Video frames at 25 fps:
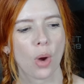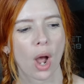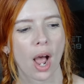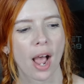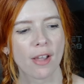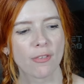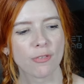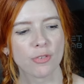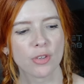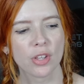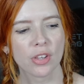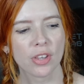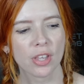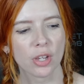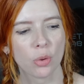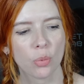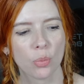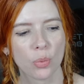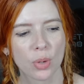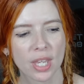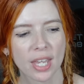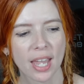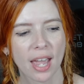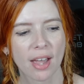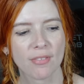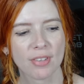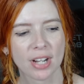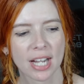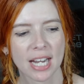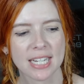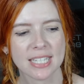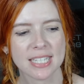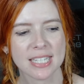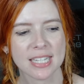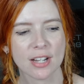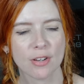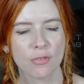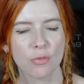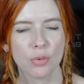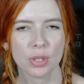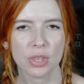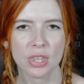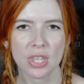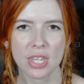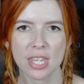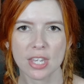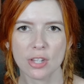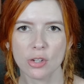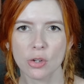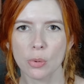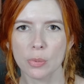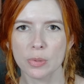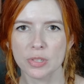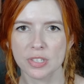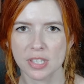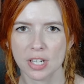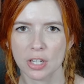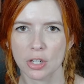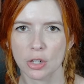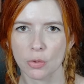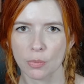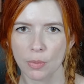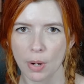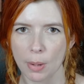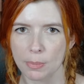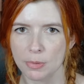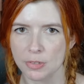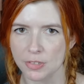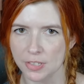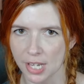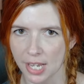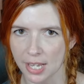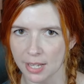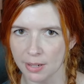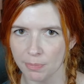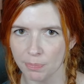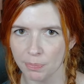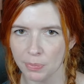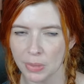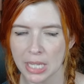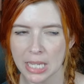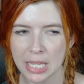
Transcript: I feel like we have an idea of what the eagle was there to represent